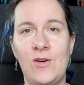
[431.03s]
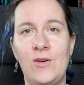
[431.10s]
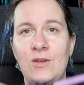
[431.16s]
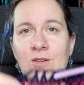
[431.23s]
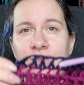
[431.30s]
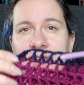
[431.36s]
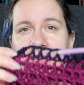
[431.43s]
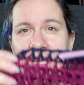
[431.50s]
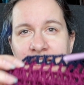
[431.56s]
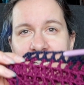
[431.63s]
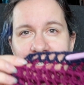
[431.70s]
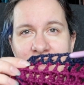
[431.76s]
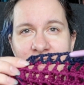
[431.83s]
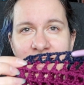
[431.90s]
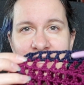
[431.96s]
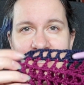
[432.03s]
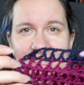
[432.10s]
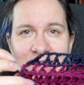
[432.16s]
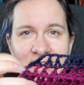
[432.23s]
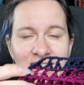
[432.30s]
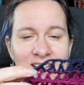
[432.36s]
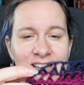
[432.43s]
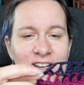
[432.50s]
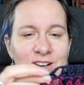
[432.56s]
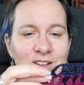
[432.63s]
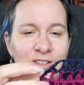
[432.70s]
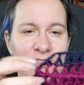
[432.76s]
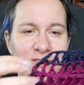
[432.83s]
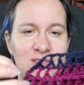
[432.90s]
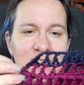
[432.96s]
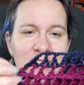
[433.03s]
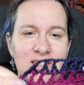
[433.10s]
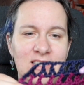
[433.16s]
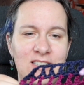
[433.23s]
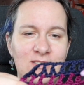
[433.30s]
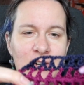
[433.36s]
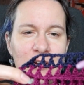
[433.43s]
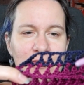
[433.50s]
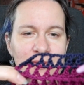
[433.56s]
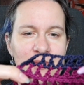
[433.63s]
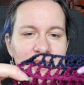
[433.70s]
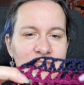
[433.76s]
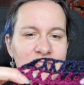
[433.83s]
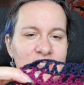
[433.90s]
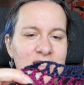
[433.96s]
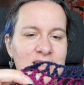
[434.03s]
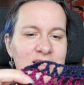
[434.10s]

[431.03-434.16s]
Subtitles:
all of this, all of the rows